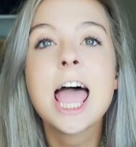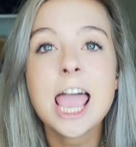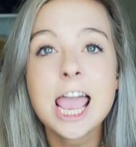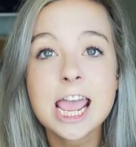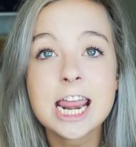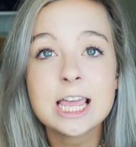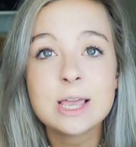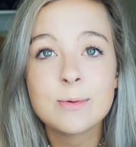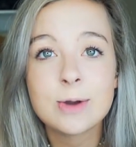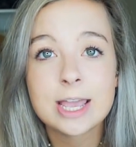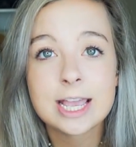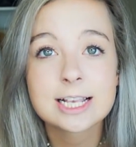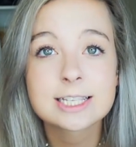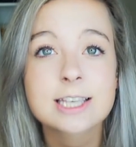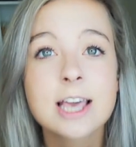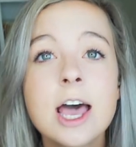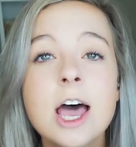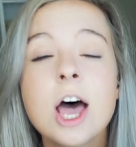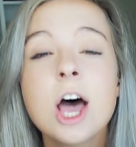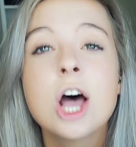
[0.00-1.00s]

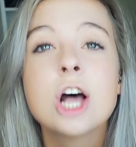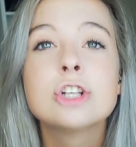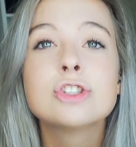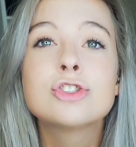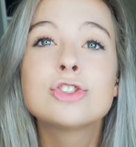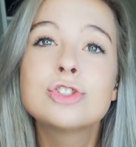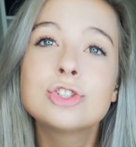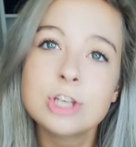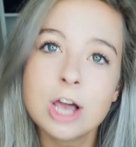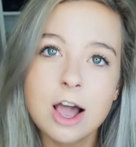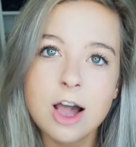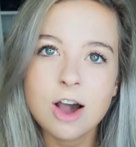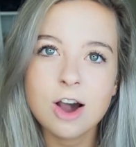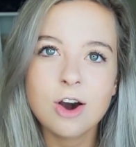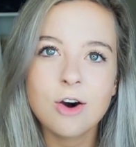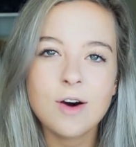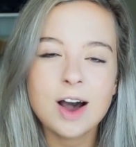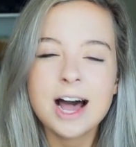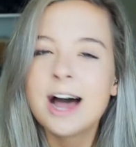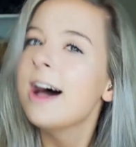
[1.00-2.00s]
Anyways,
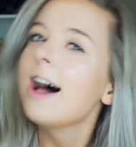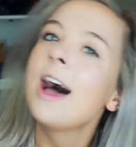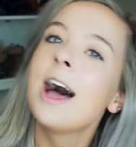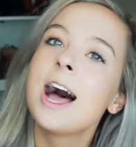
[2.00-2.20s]
so